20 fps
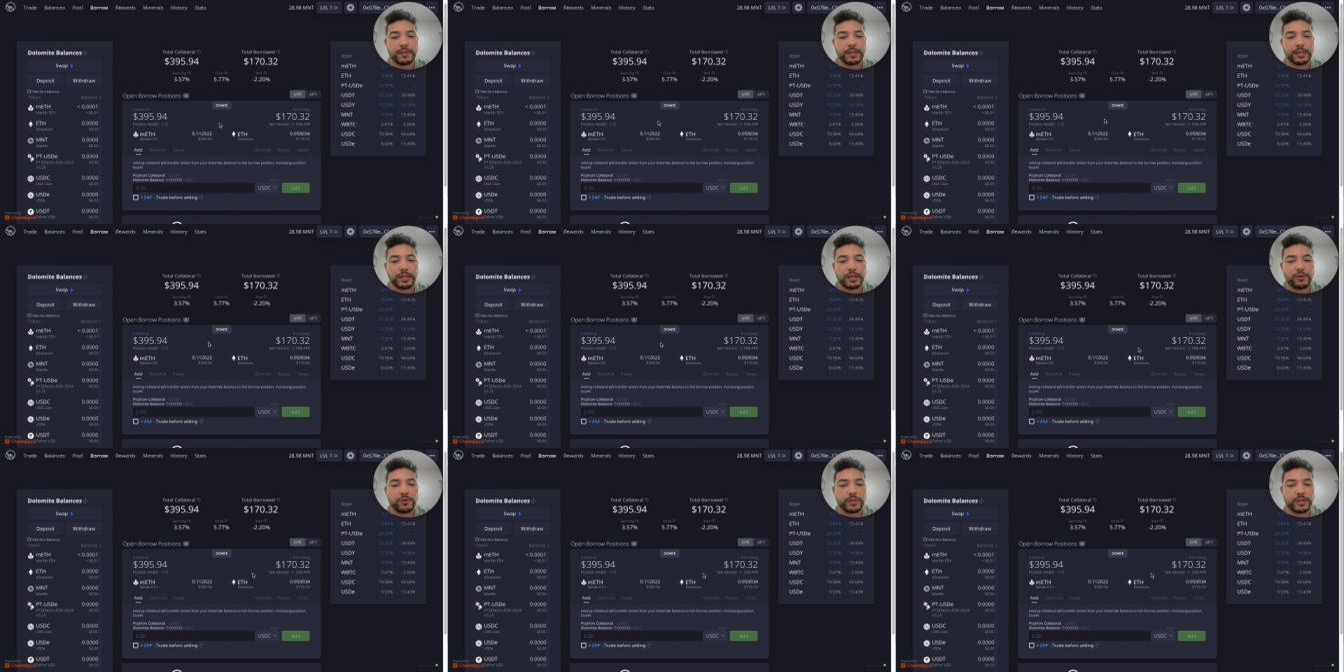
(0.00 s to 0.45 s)

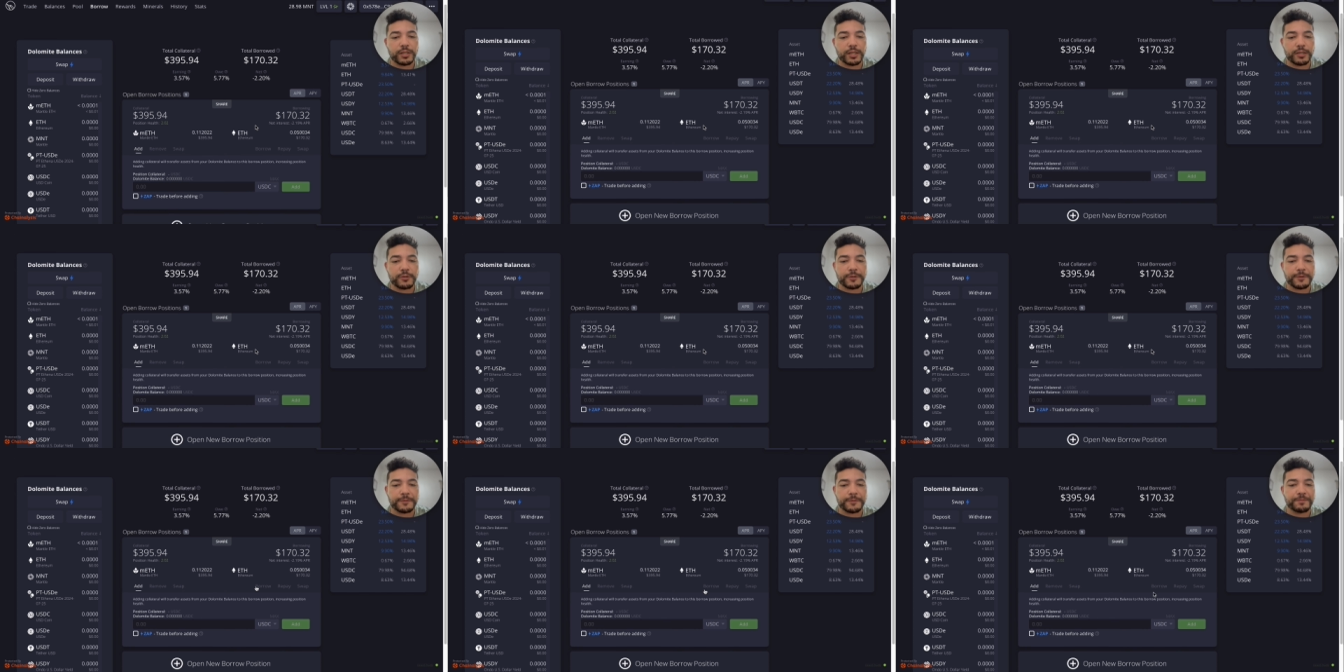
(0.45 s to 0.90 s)
Click on
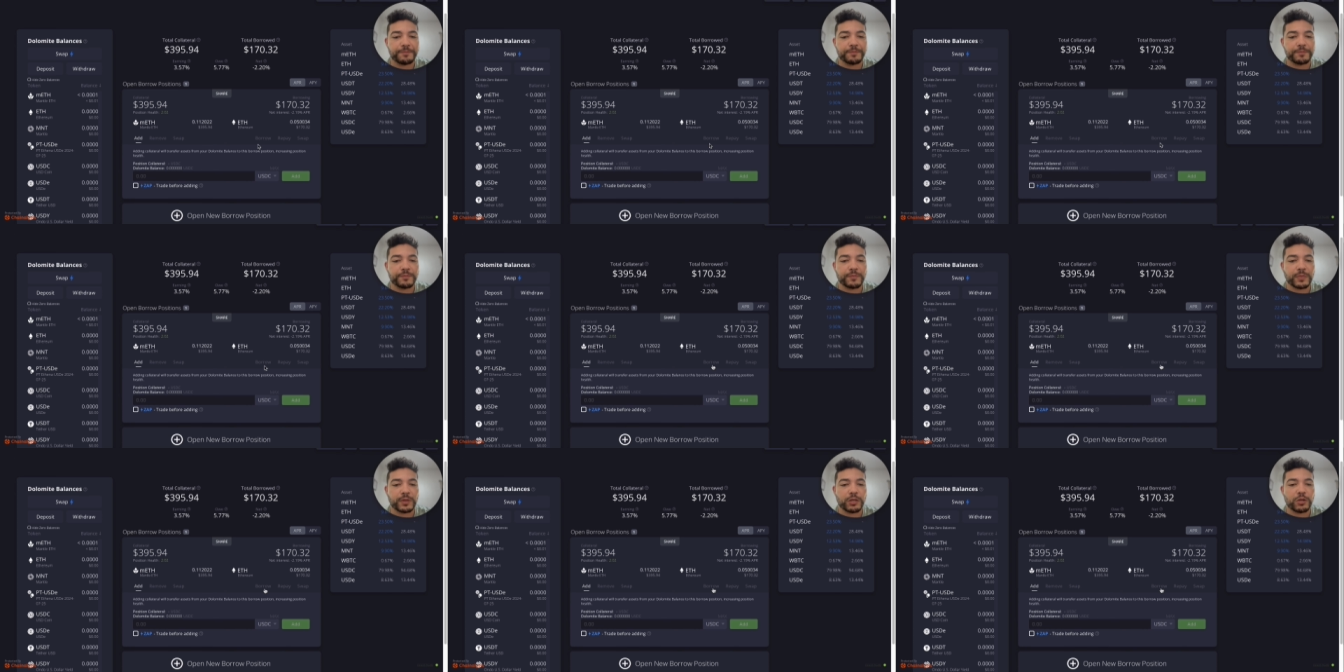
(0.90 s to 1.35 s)
here,
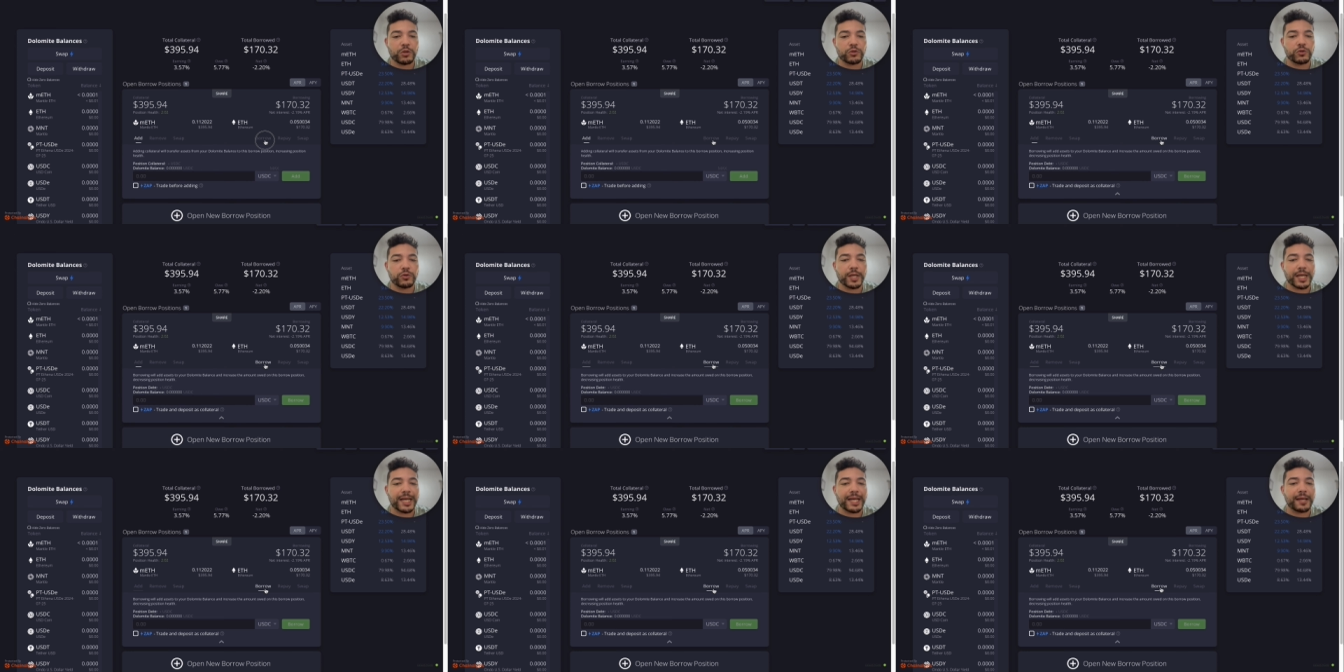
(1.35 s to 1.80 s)

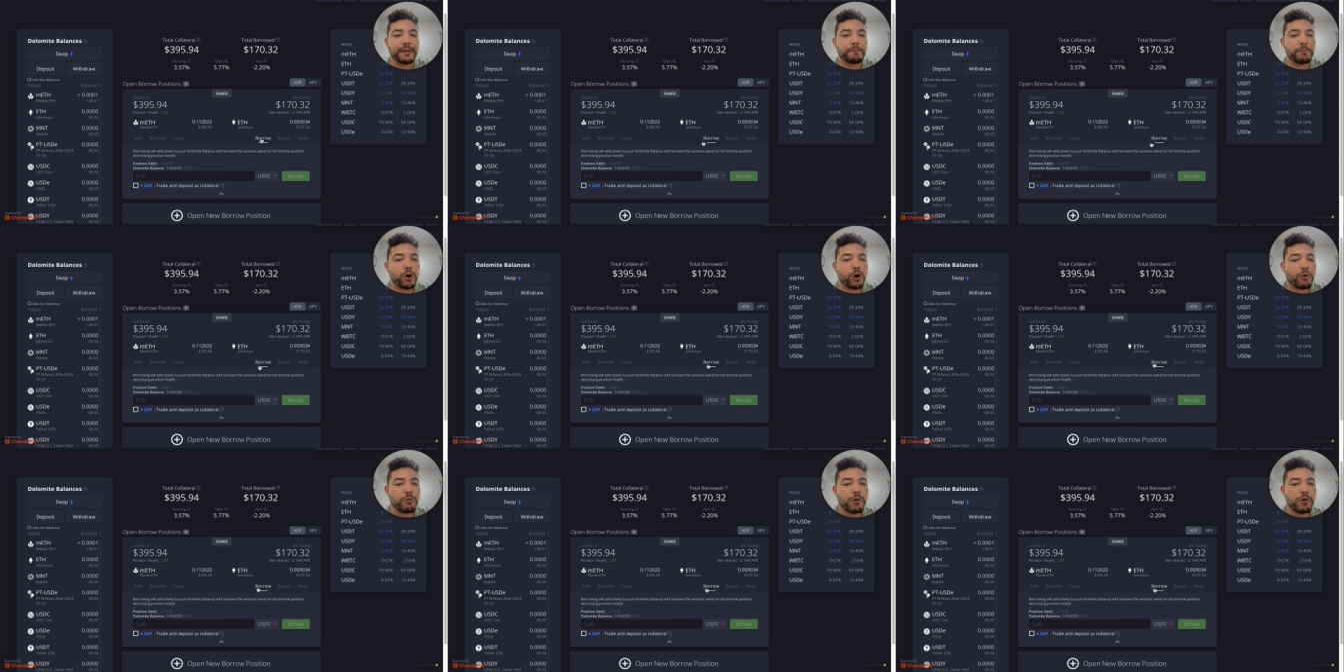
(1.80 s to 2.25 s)
you click
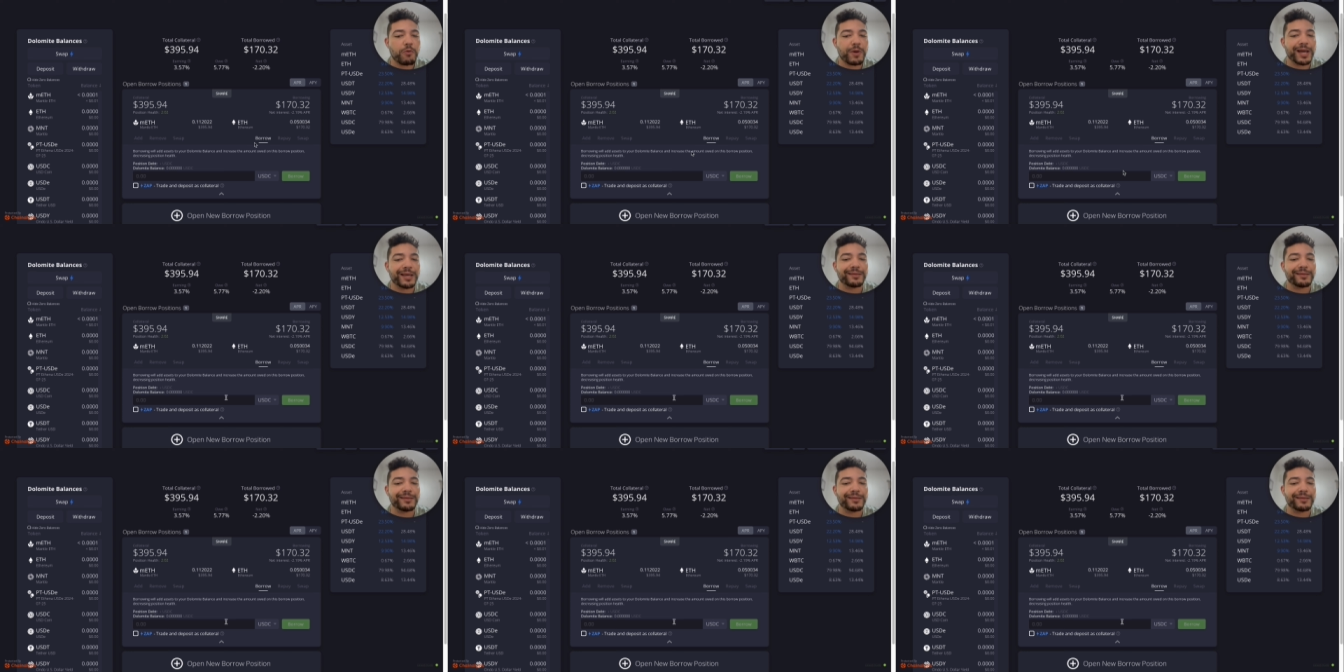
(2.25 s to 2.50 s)
borrow,